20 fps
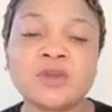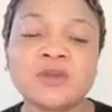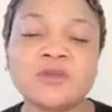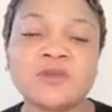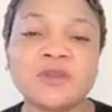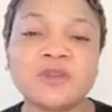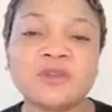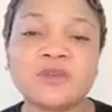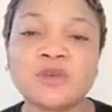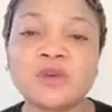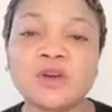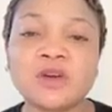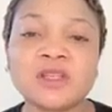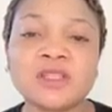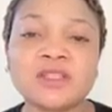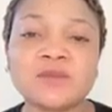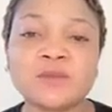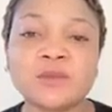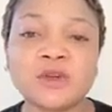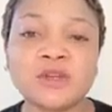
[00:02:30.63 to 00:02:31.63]
if
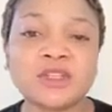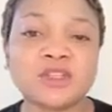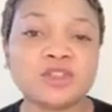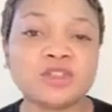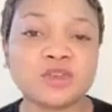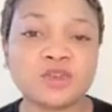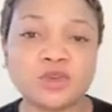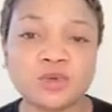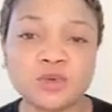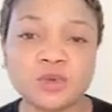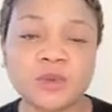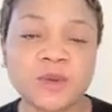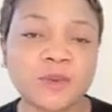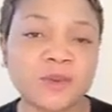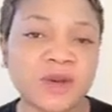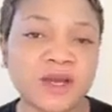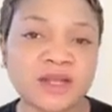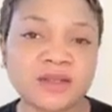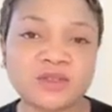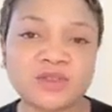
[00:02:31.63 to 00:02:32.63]
God is punishing you,
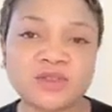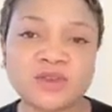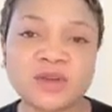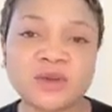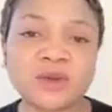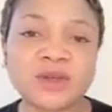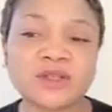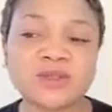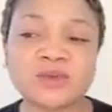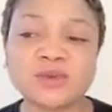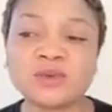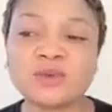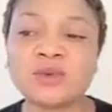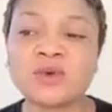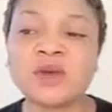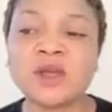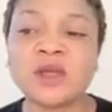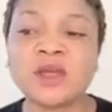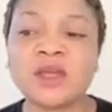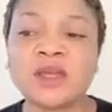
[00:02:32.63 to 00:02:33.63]
you are going
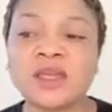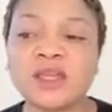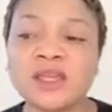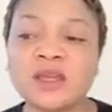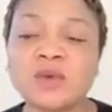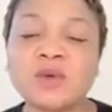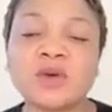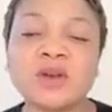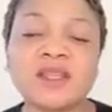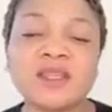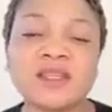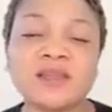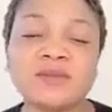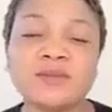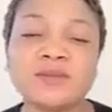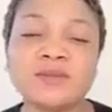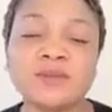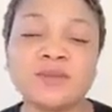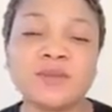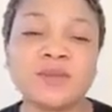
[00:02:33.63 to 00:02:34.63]
to
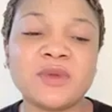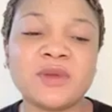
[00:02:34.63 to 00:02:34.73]
equally